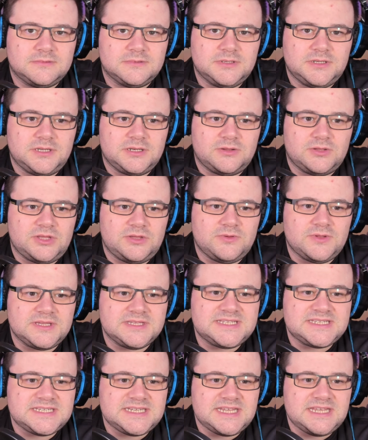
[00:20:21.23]
You know, you can
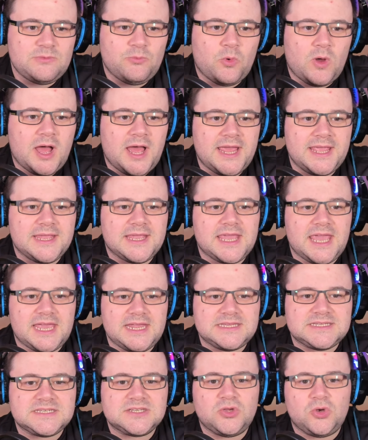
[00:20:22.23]
see why
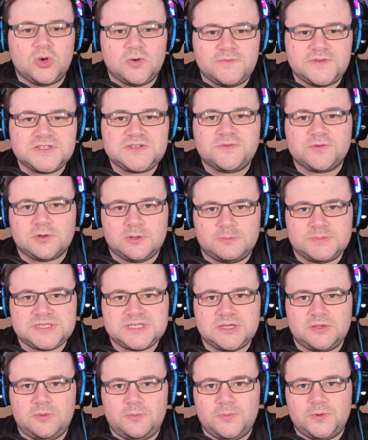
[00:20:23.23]
Gates covers for him
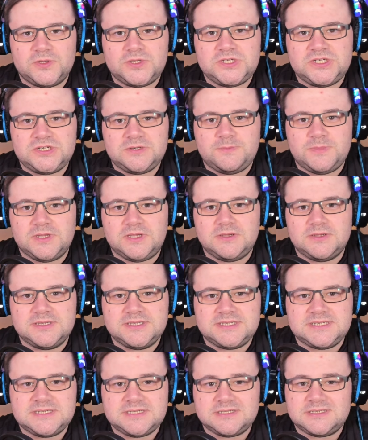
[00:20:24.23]
so much,
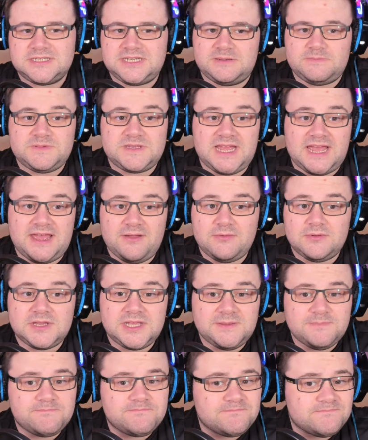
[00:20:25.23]
because deep down
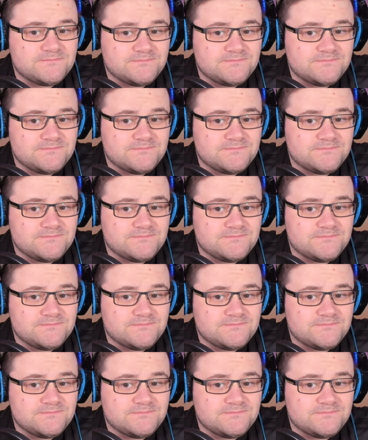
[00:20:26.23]
he